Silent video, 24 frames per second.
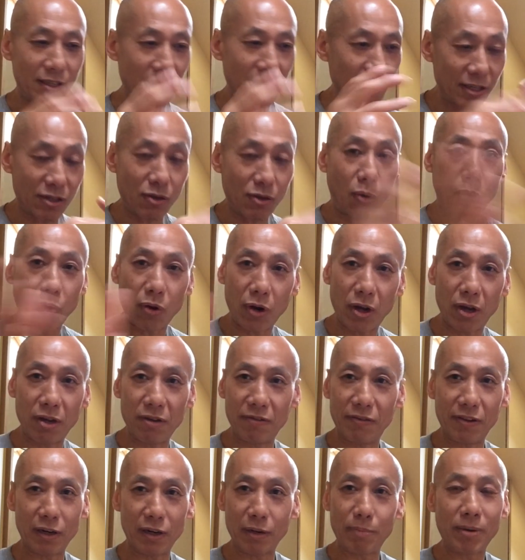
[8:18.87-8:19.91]
is all
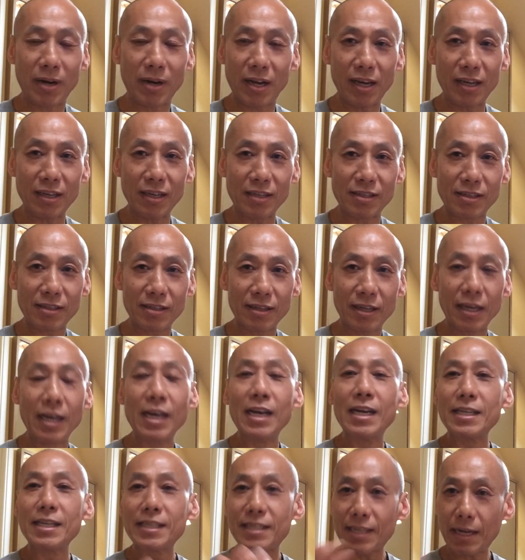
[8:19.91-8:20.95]
over the place.
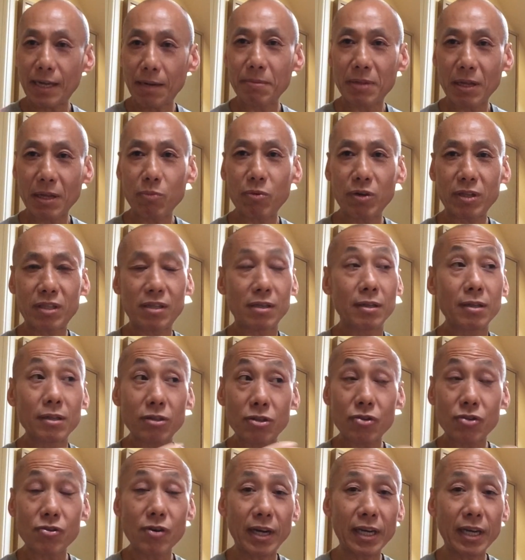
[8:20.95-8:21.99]
Same thing with
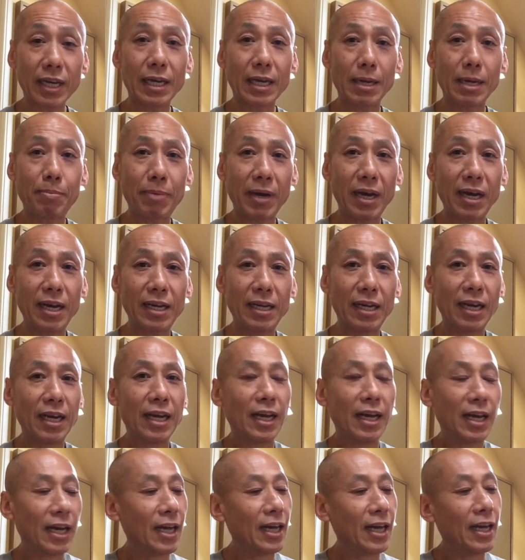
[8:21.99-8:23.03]
striking a pad.
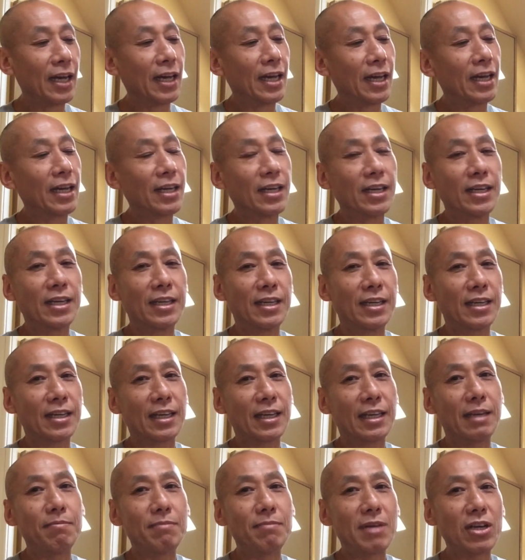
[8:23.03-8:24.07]

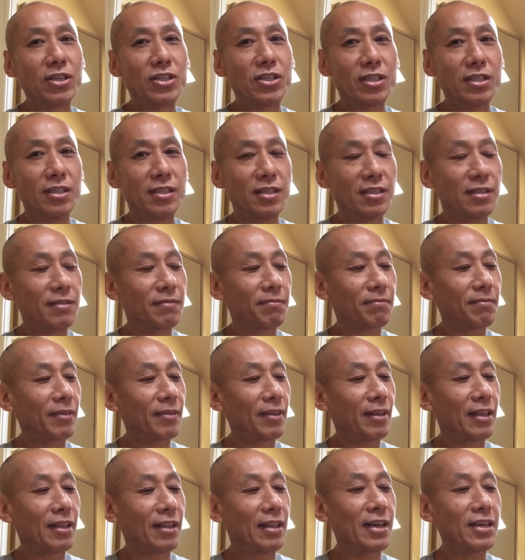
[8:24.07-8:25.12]
Imagine
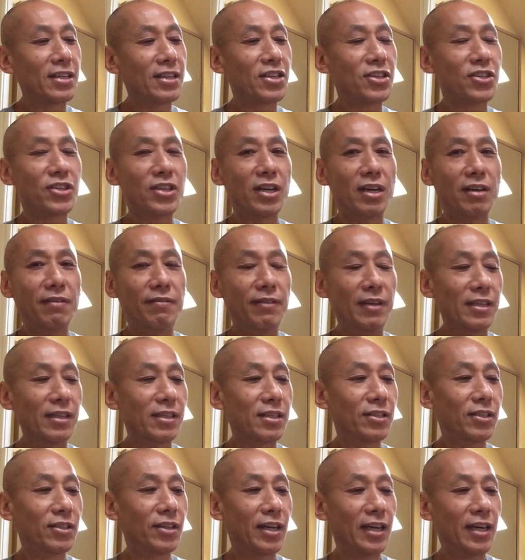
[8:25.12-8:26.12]
there's a surface, you